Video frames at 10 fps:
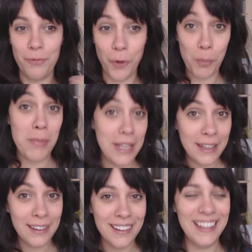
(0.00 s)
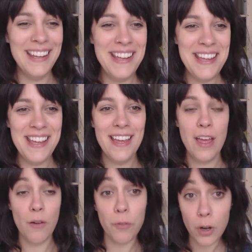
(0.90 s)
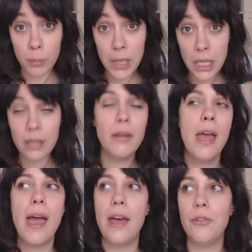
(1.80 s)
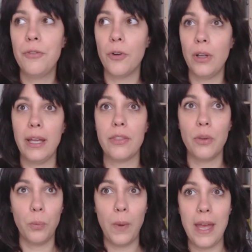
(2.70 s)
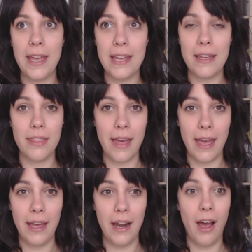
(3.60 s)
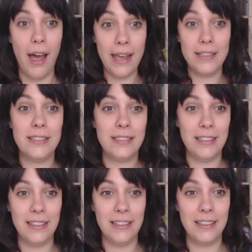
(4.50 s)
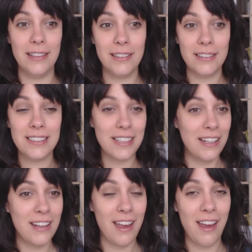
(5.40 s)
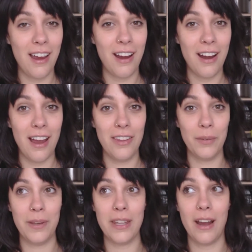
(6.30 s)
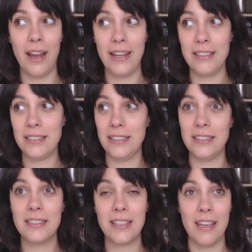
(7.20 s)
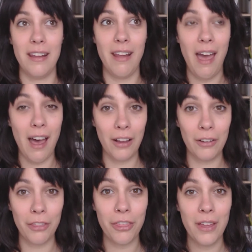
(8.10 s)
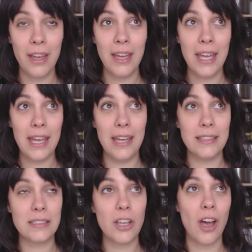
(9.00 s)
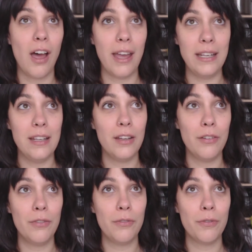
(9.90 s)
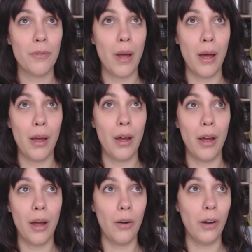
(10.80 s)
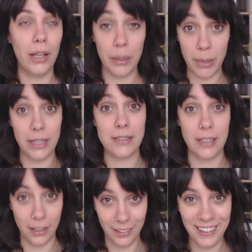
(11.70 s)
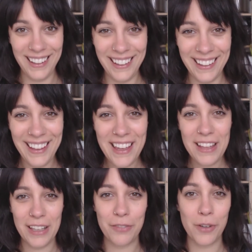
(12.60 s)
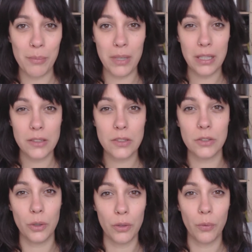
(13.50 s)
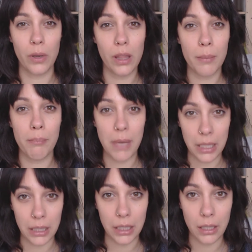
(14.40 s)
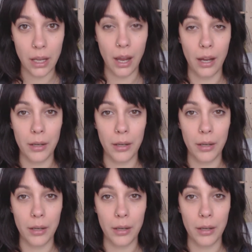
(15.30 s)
for me, for me, and for like the way that I see skincare and the way that I see skin health, it's kind of a really big deal. Like for me, it's sort of one of the main